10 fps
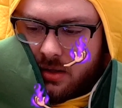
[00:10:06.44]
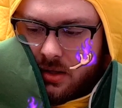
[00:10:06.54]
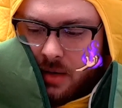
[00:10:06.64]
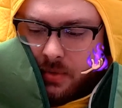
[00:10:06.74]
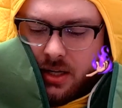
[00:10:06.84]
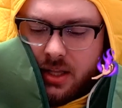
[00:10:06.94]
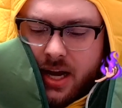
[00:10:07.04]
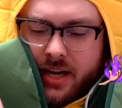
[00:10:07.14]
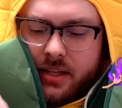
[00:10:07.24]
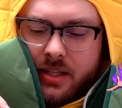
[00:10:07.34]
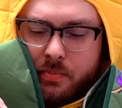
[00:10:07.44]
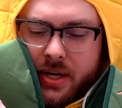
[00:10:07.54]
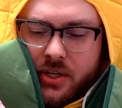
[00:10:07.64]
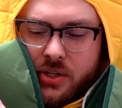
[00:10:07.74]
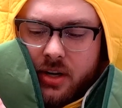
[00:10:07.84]
I'm gonna light this
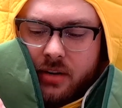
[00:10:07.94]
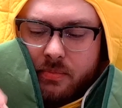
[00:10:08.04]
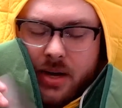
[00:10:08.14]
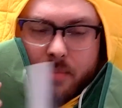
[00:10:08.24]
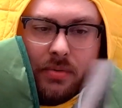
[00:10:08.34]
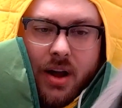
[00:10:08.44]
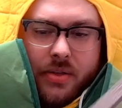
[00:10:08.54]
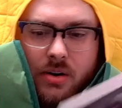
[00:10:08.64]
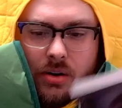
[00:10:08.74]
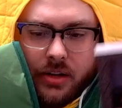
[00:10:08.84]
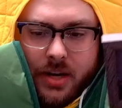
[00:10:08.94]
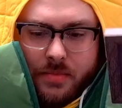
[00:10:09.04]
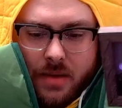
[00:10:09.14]
picture of my brother holding my